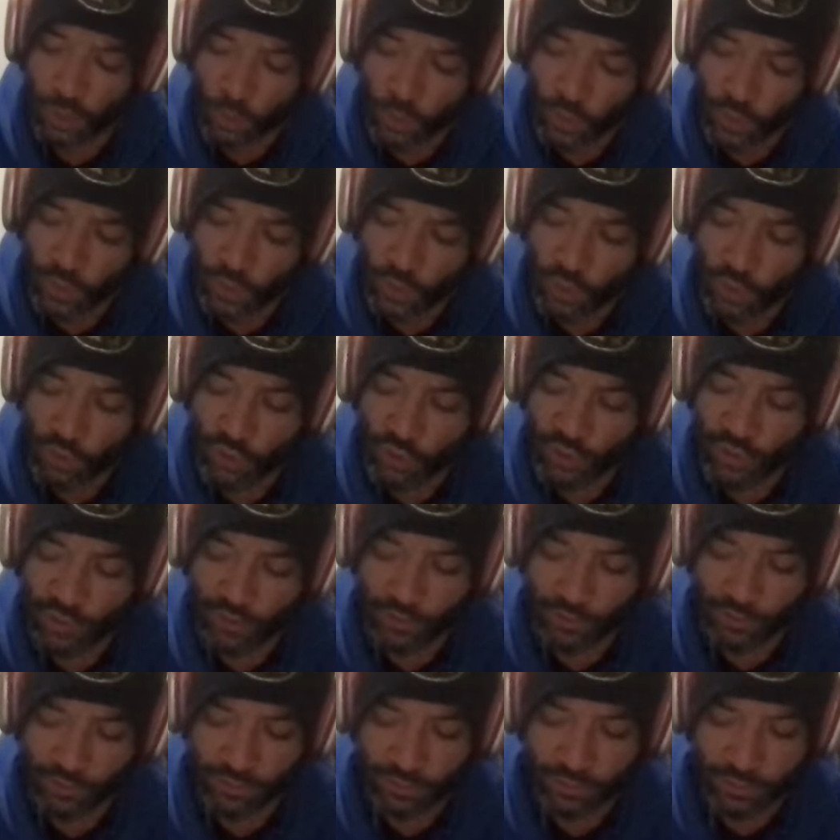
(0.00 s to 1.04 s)
We all
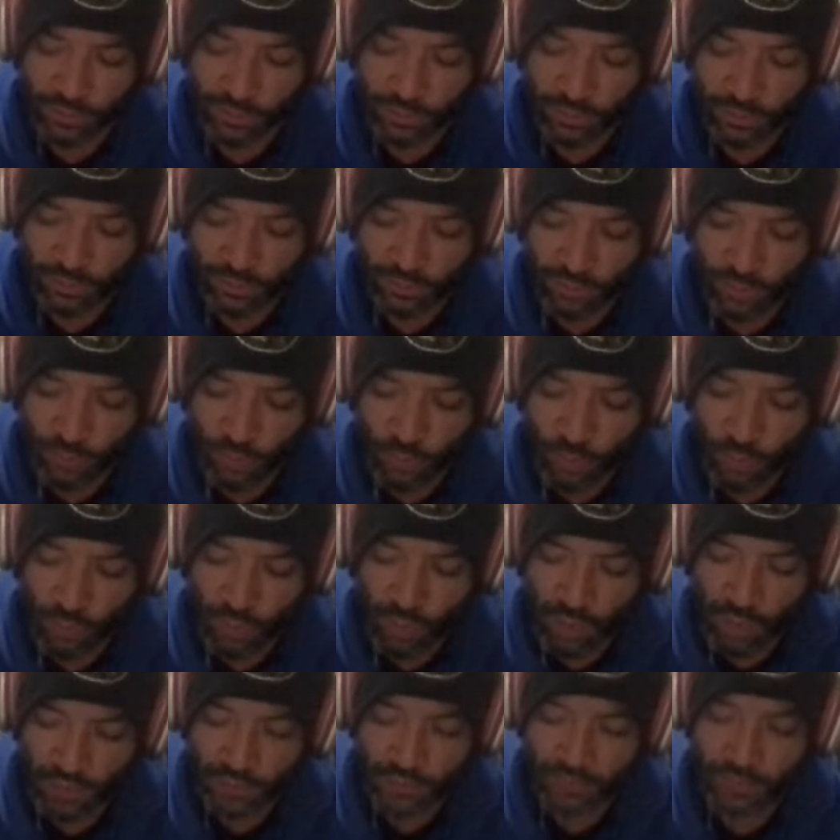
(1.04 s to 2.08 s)
care for you so
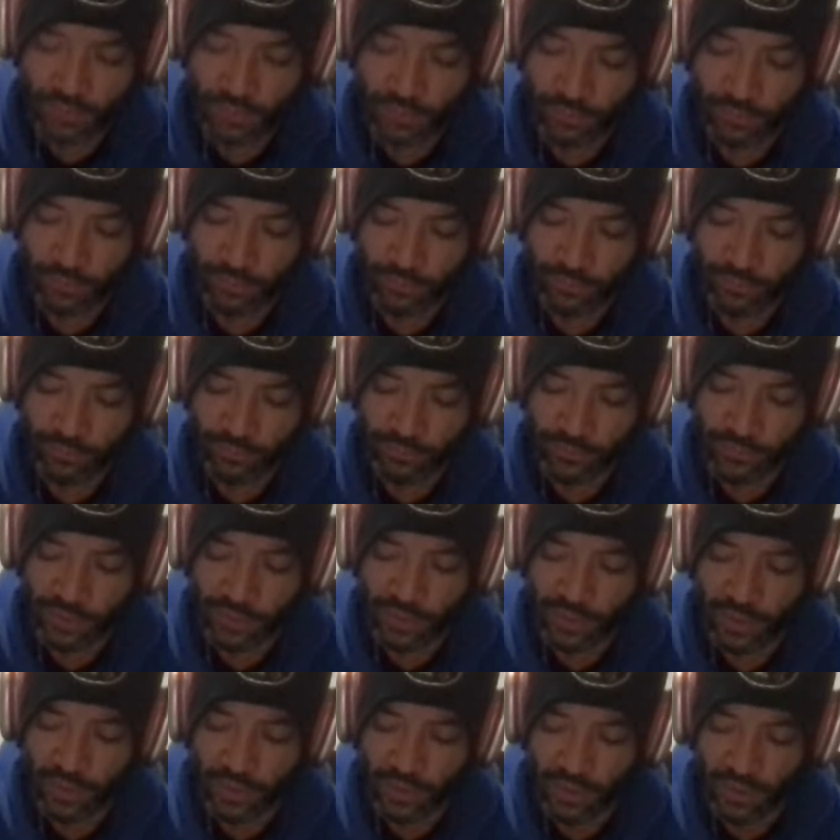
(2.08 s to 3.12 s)
much.
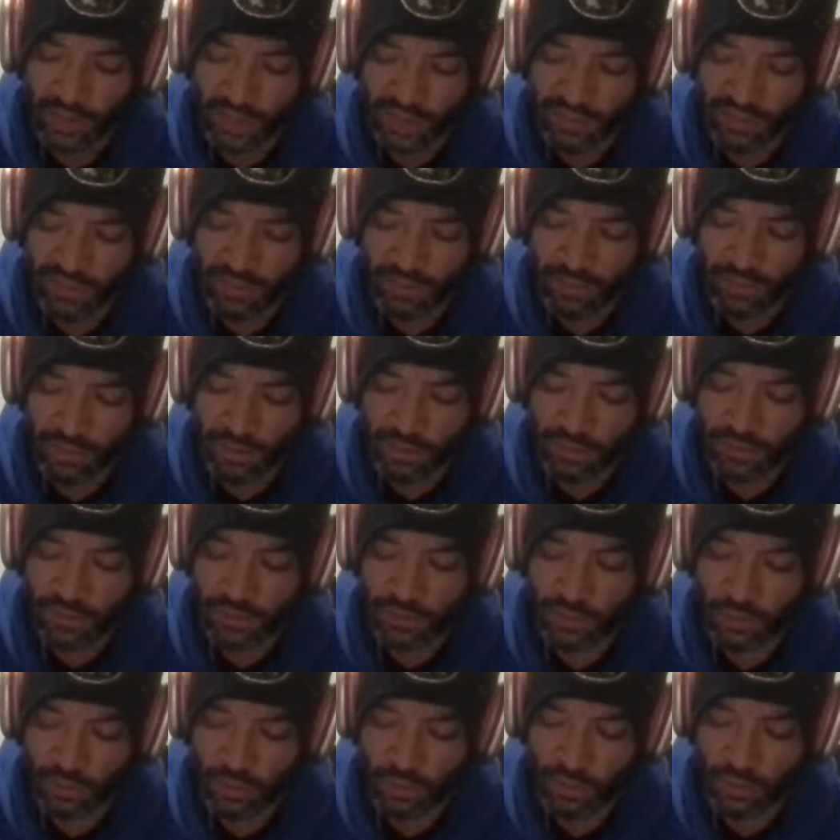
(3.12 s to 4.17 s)
Life can be
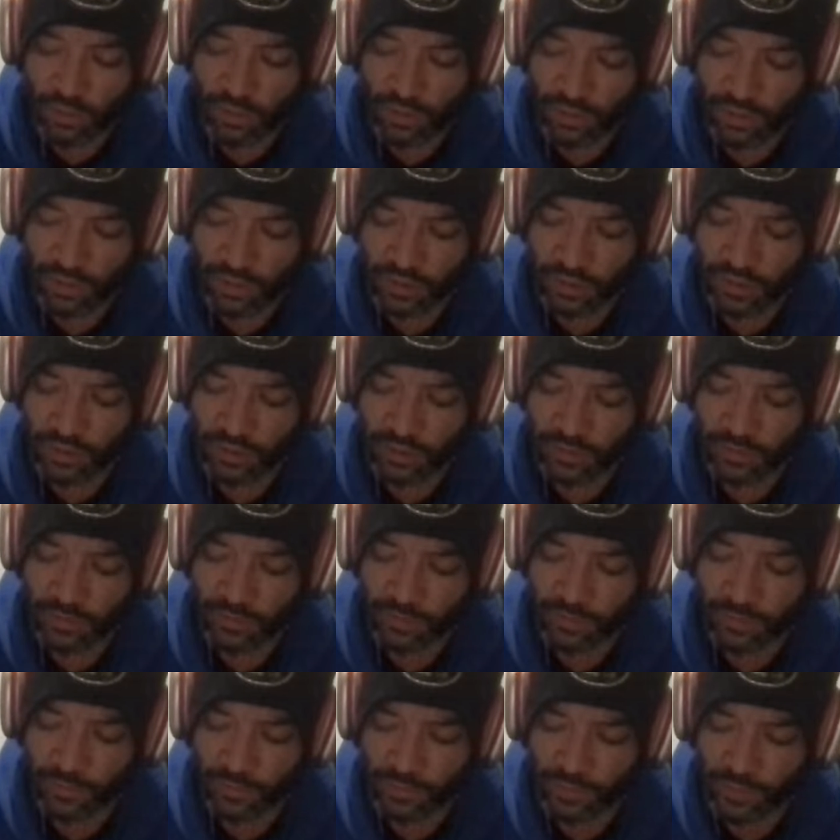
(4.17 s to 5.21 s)
so good,
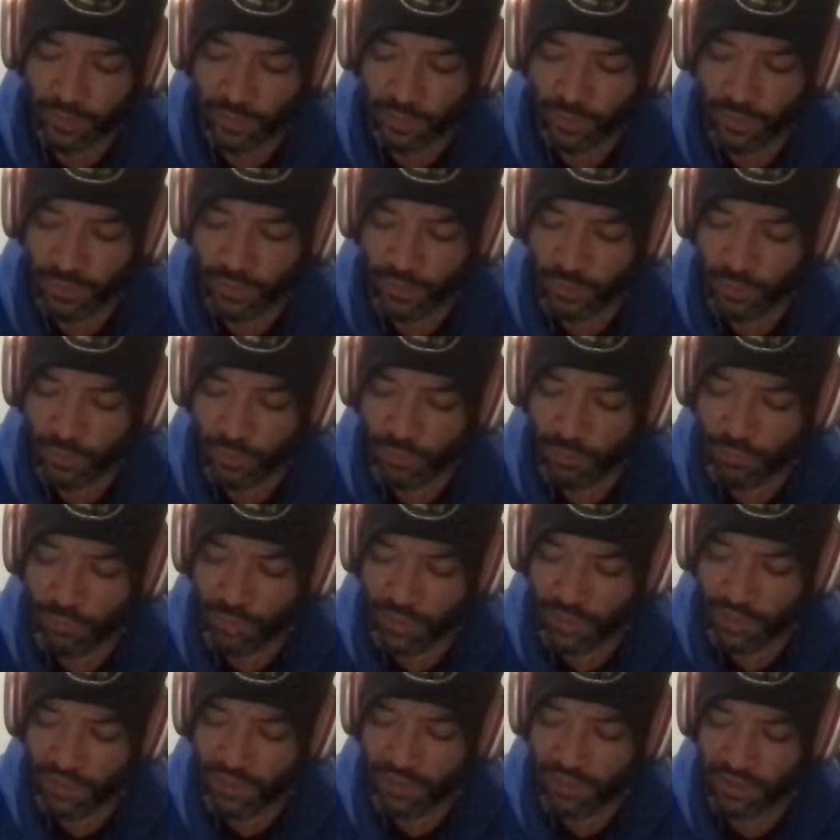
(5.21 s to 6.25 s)
but you're
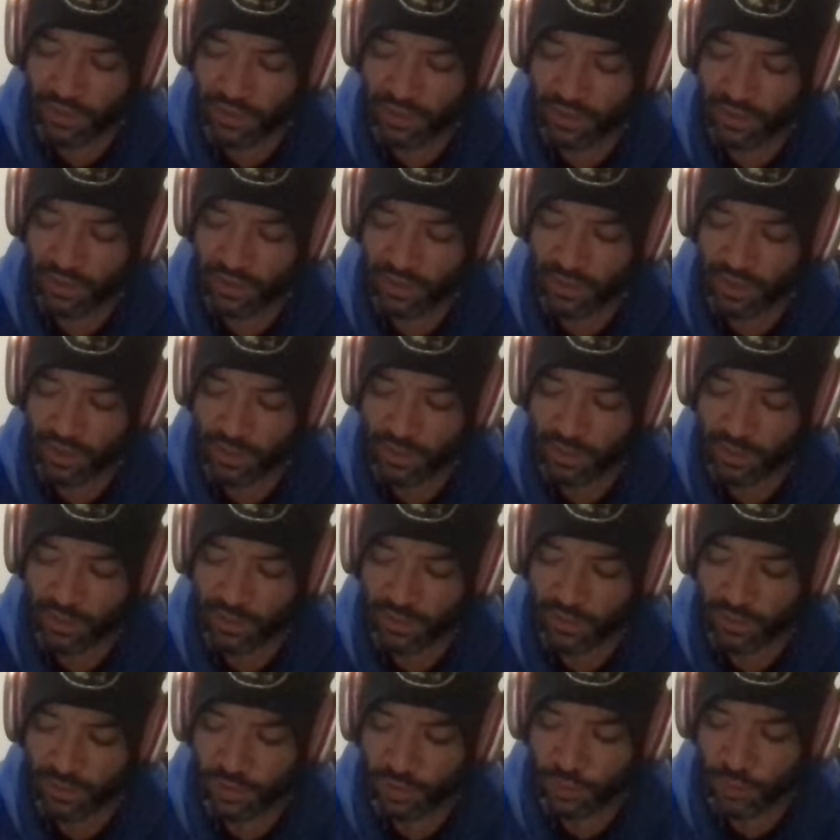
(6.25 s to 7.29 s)
missing it
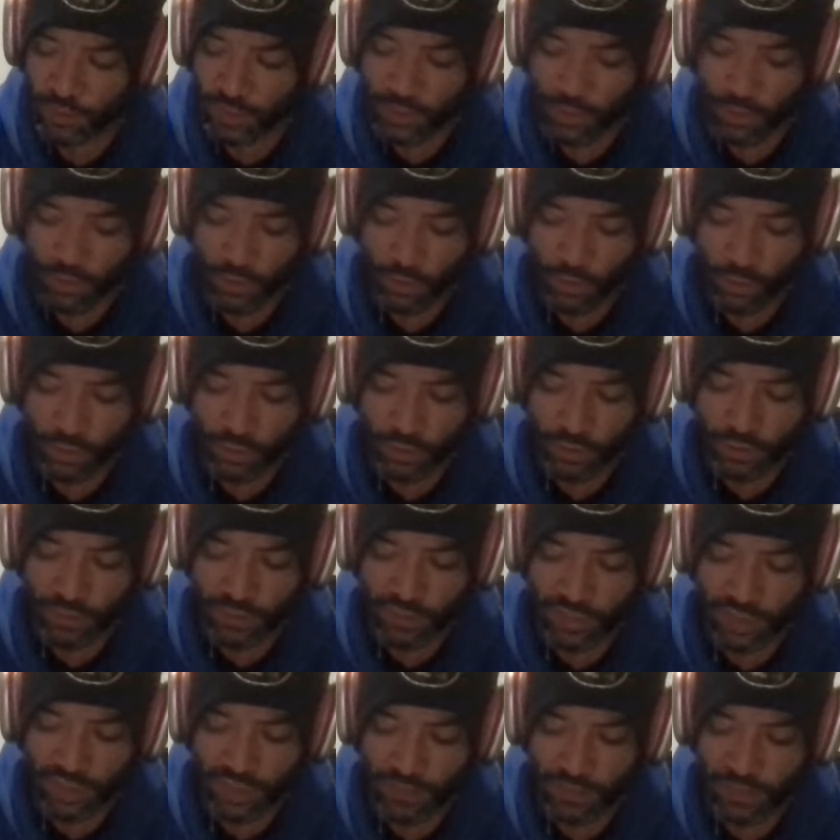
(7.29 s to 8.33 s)
because you spend all your
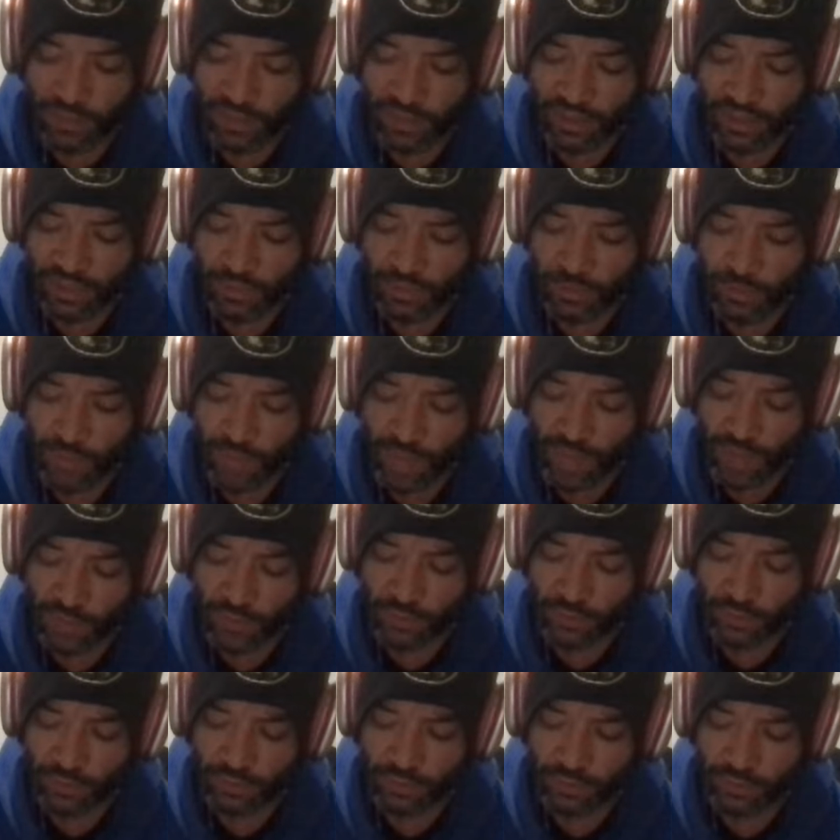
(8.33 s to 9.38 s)
time with these
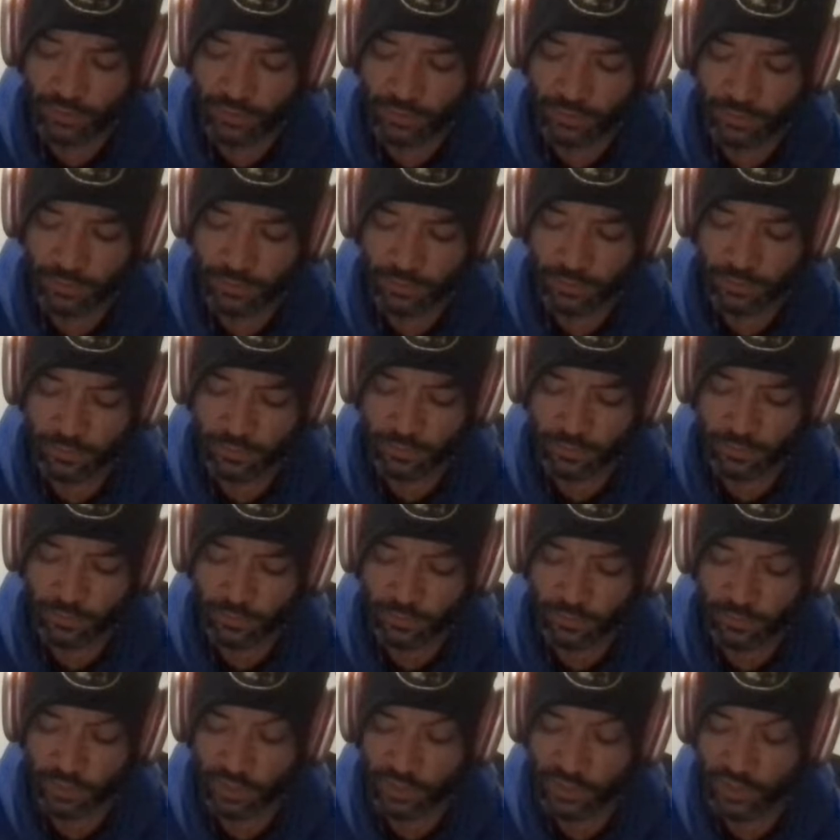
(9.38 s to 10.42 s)
bottles.
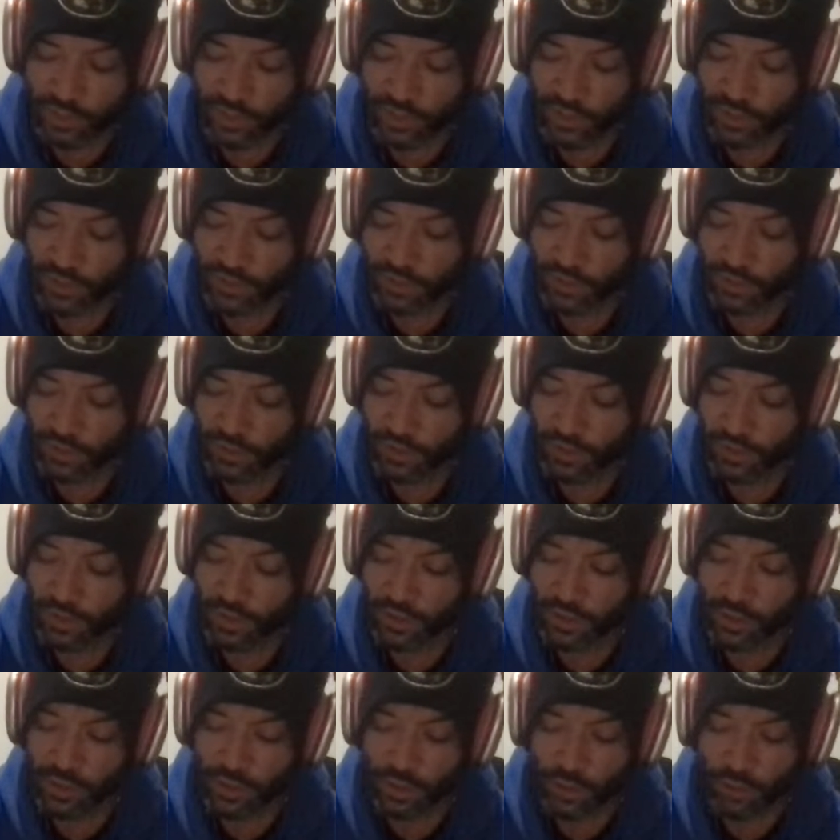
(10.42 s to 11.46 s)
I gestured
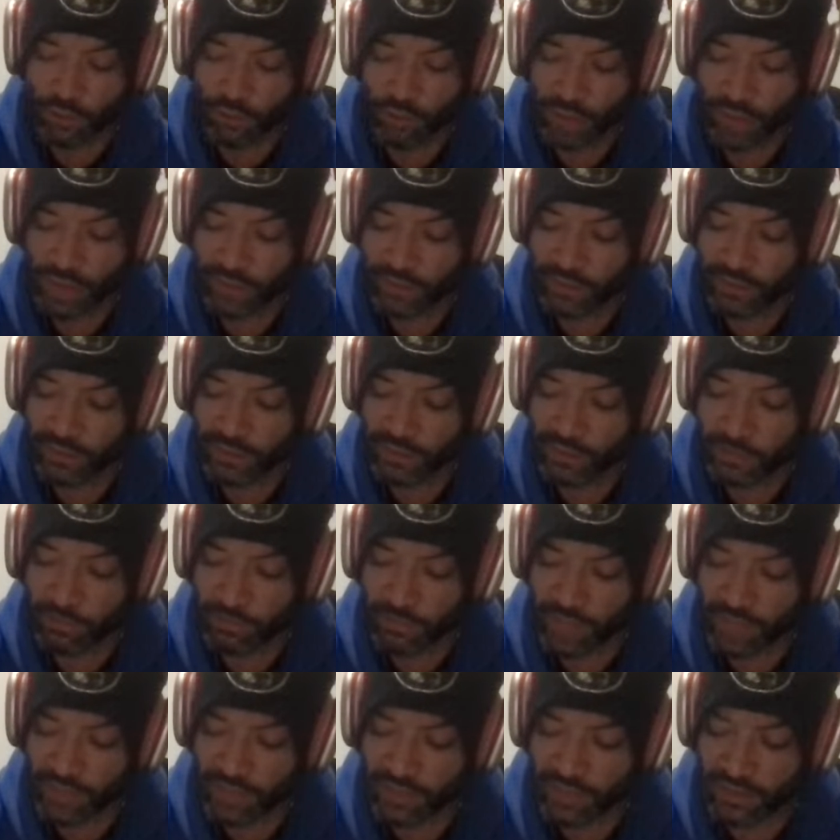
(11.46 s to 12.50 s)
around at the
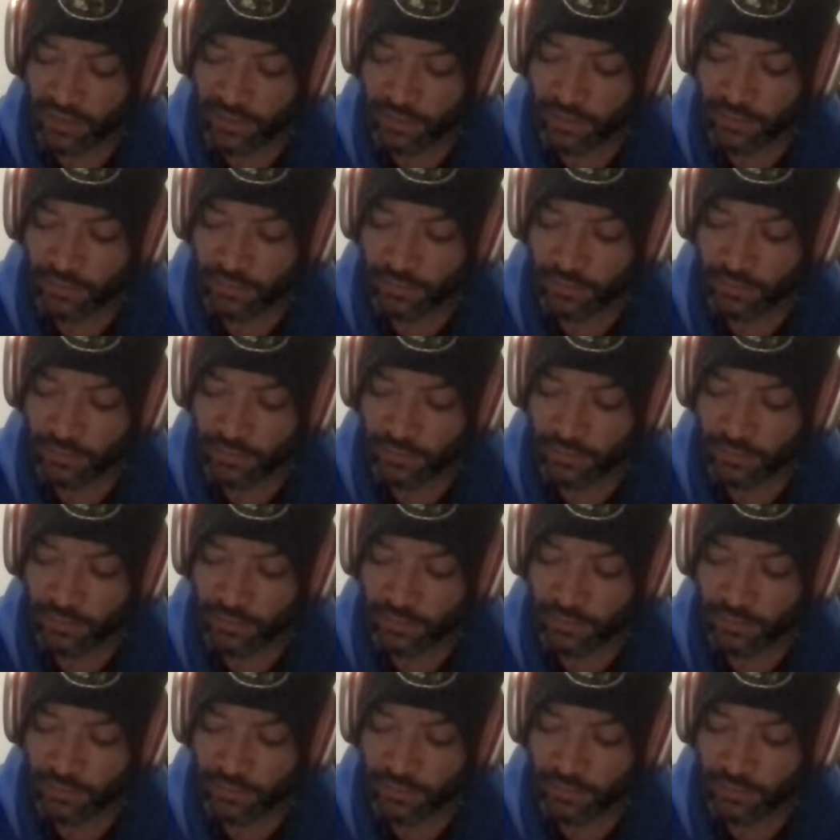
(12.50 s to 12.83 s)
mess.